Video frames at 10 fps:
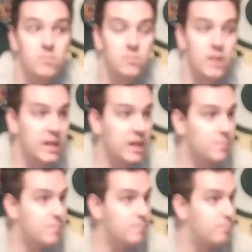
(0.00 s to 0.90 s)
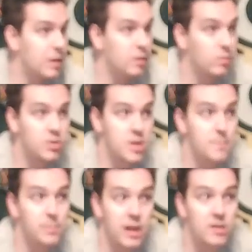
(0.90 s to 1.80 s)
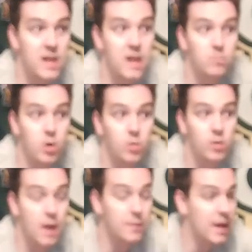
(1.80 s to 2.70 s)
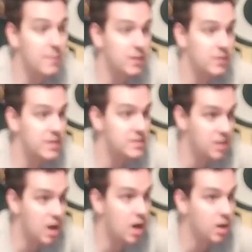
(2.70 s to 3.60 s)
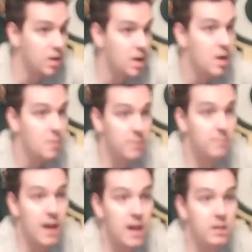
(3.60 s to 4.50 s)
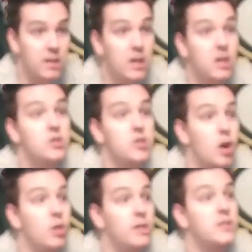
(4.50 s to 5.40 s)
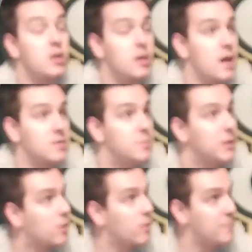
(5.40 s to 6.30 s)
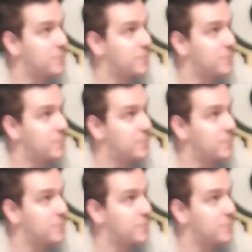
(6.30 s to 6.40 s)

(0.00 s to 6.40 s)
like he could be a legit player down the road. I can't believe he's young, but man, he could totally turn out to be a great